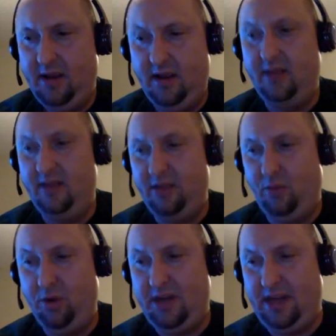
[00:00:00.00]
the real
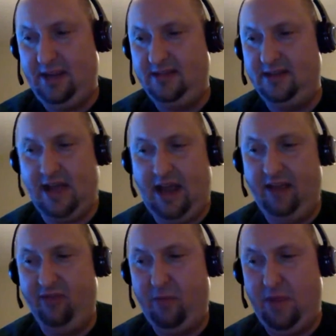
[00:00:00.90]
key is it's got every
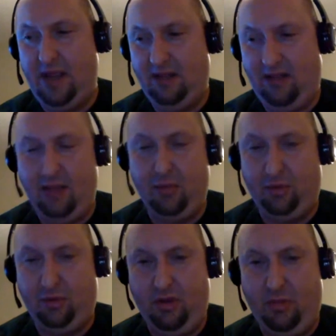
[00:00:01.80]
pin labeled on
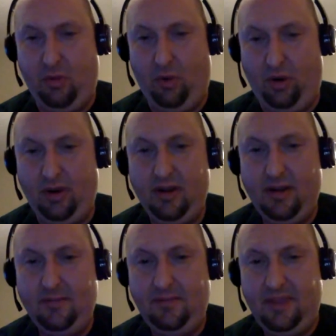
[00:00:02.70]
the board,
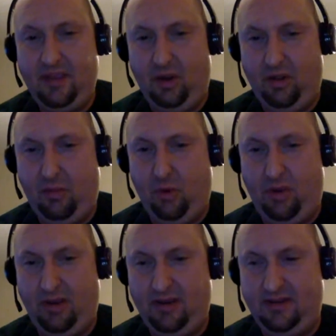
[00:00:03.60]
on the board that
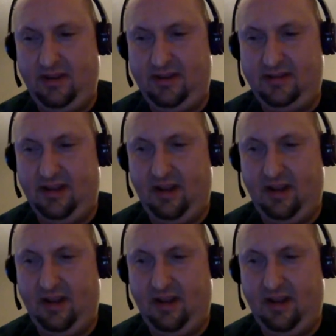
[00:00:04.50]
it's sitting on the